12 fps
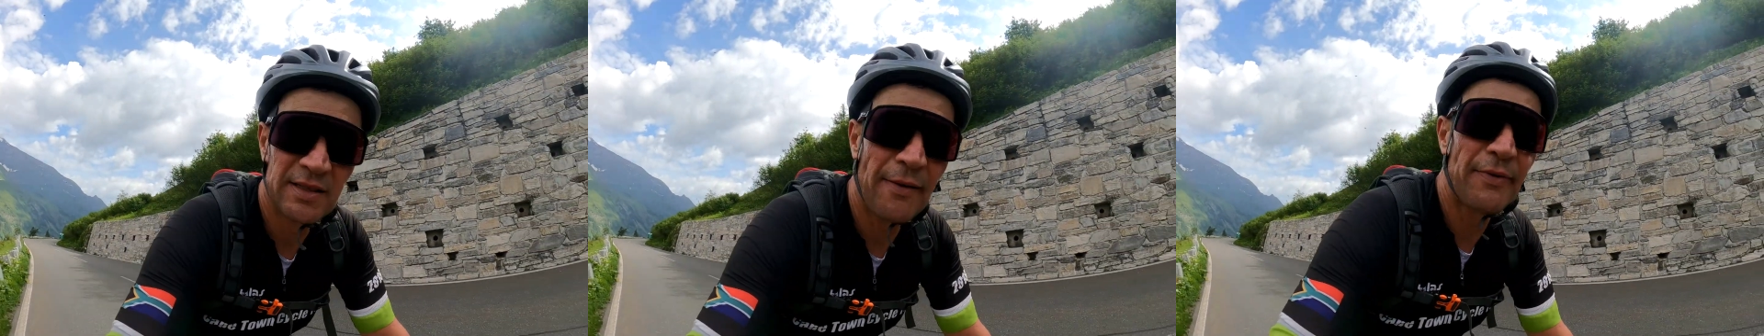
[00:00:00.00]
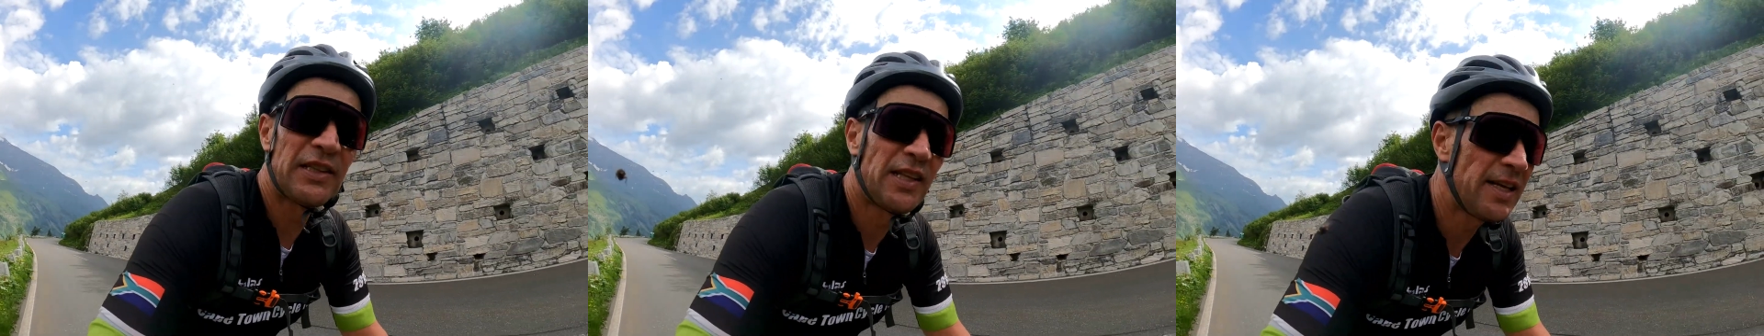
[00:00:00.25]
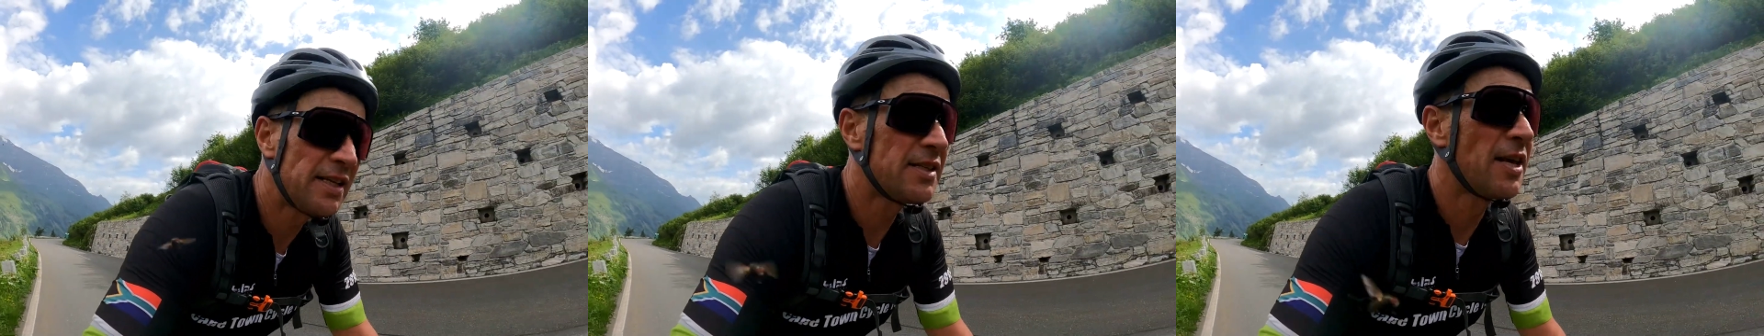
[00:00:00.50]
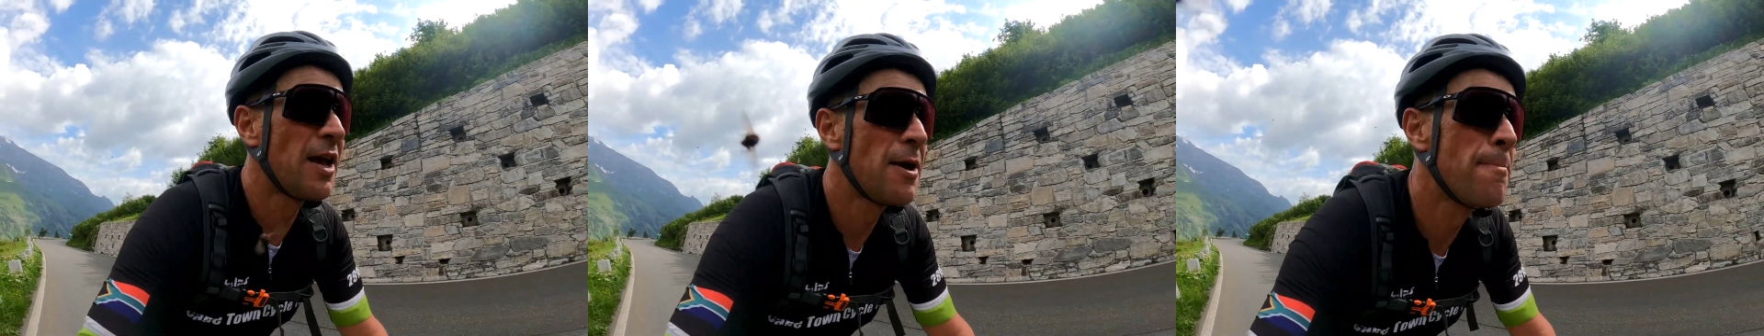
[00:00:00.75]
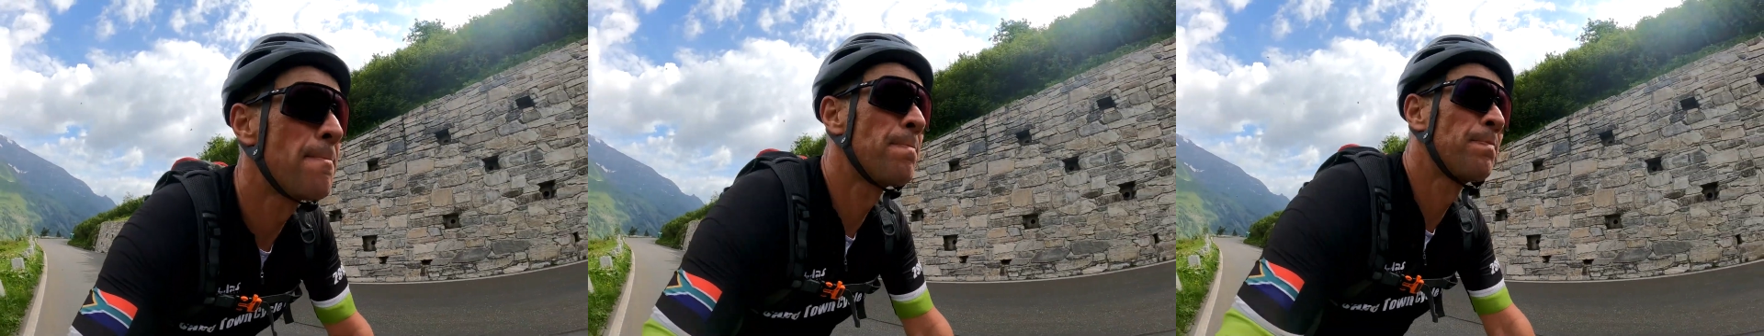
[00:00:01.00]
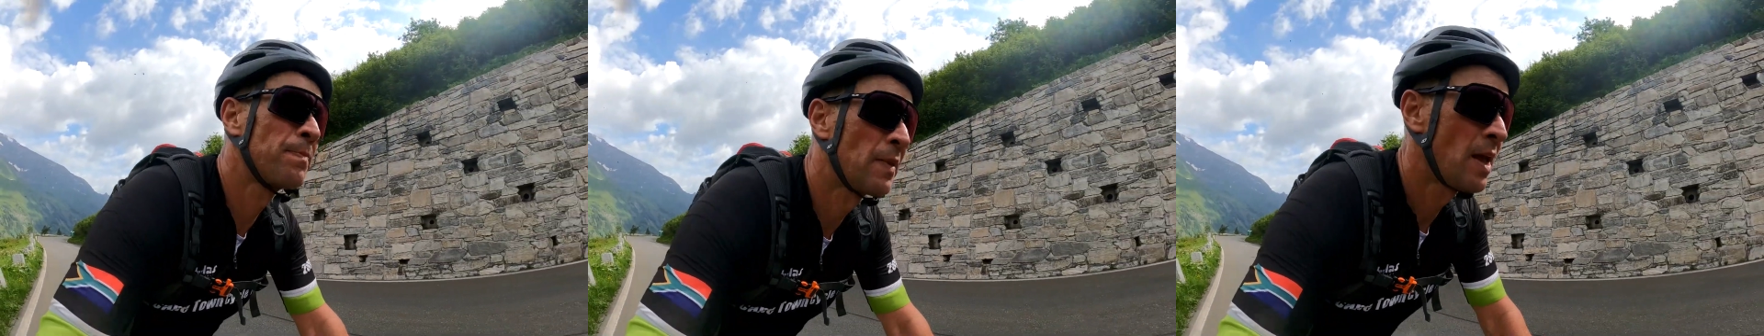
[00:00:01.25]
the 70s
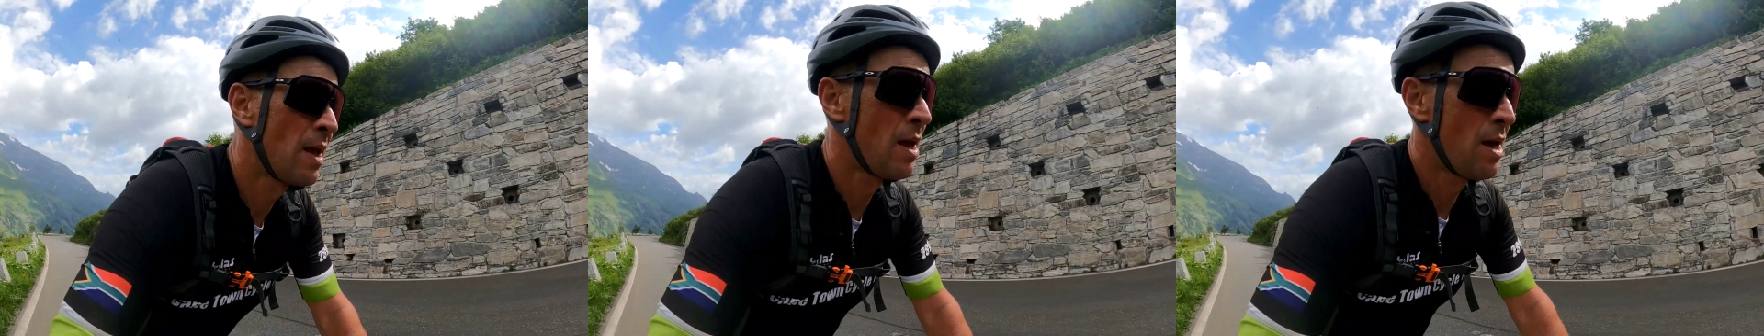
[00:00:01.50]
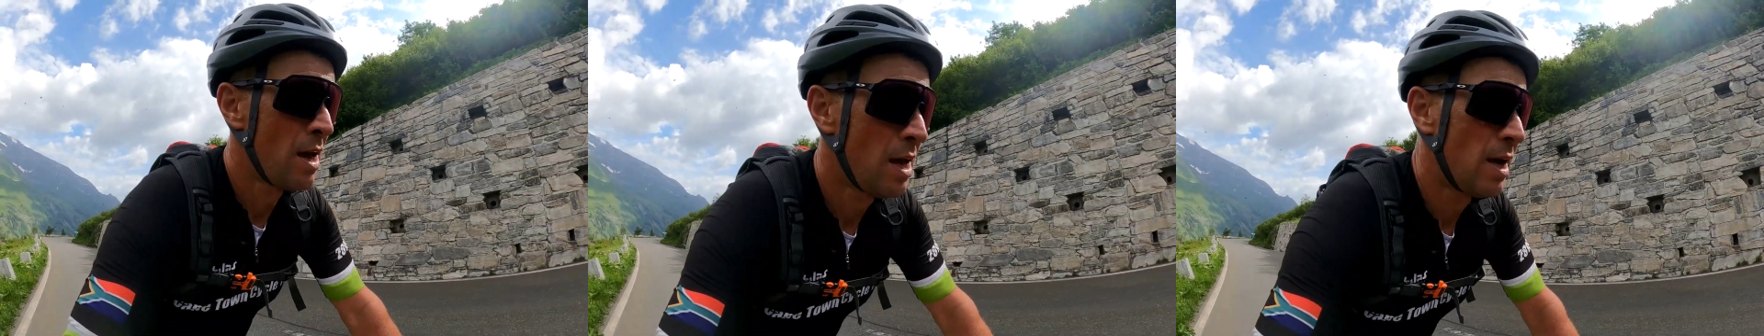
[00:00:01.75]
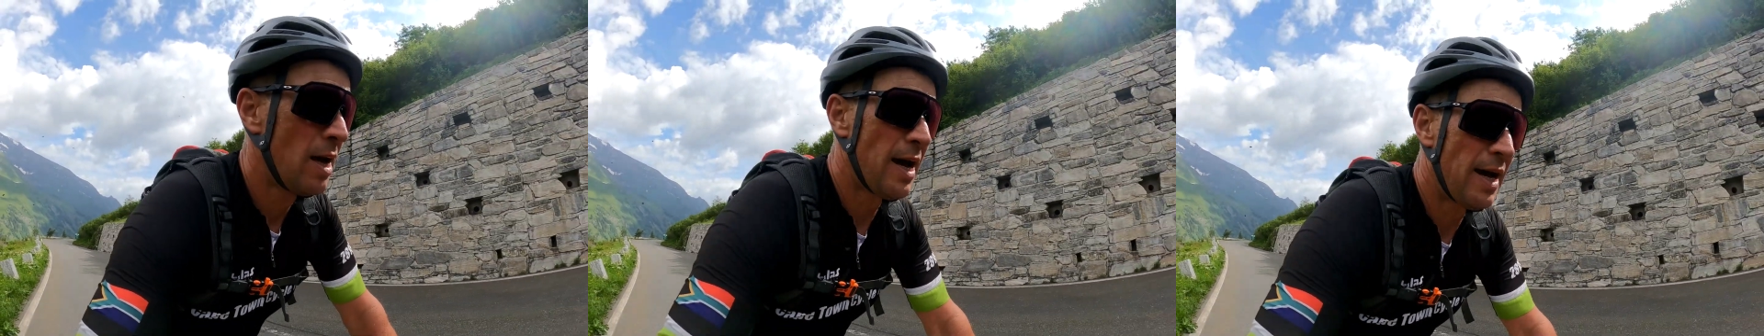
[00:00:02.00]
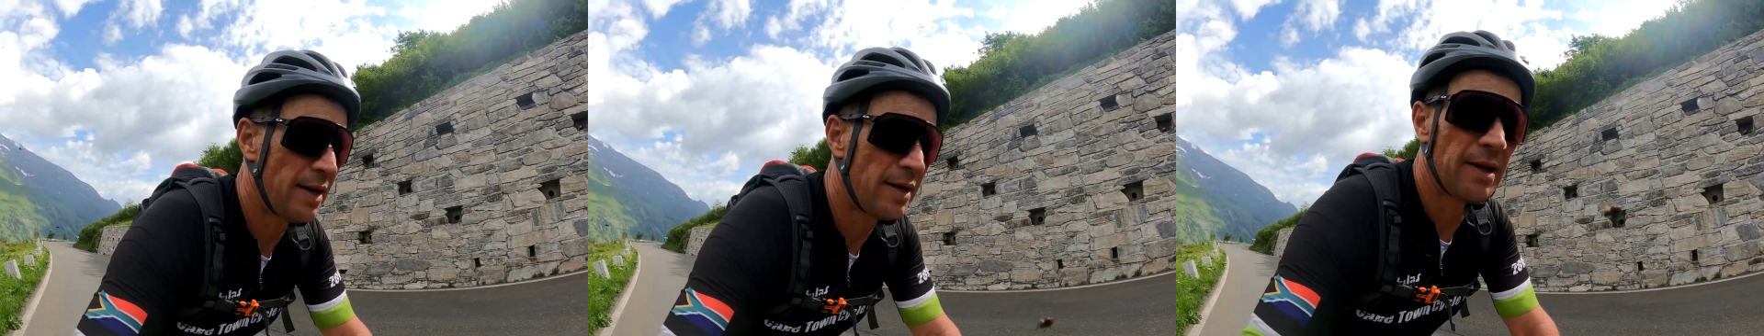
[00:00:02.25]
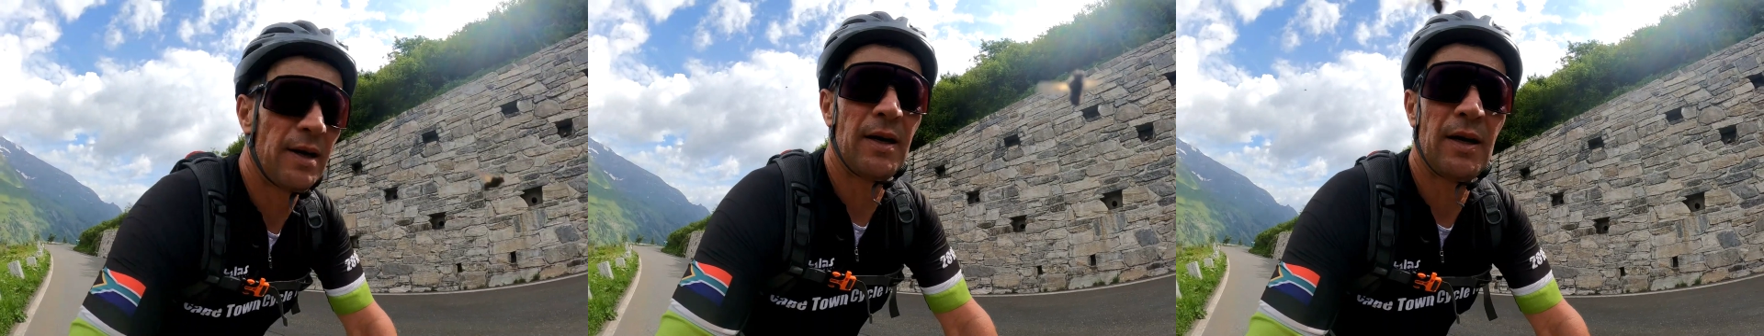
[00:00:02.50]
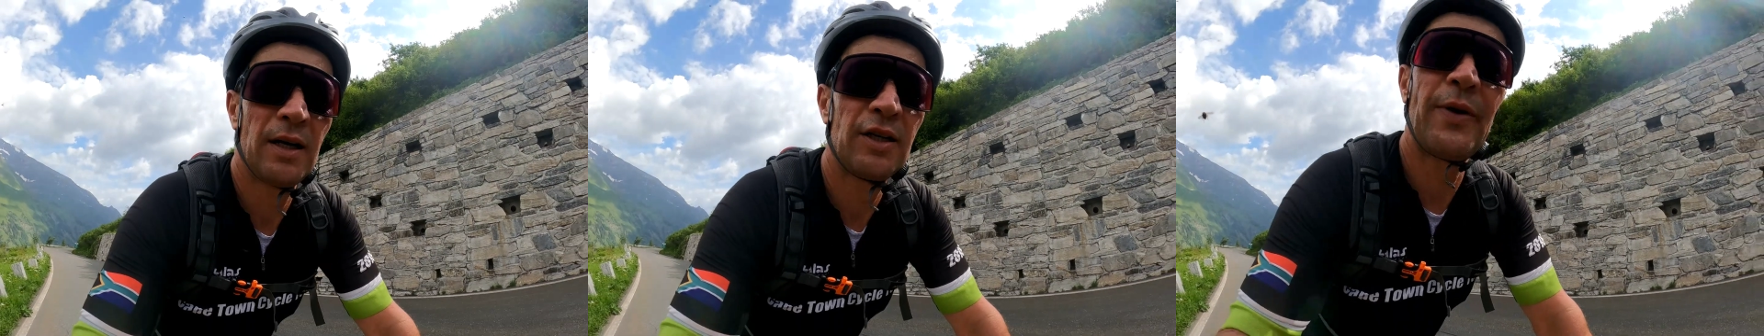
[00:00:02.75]
and uh,